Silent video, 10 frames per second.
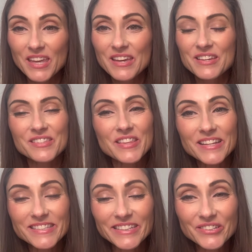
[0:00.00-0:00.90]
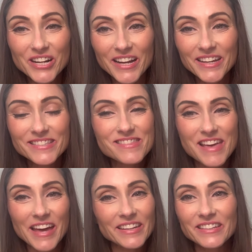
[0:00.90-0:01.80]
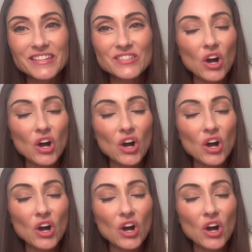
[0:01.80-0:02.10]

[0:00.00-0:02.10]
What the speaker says: So that's it, you guys. That is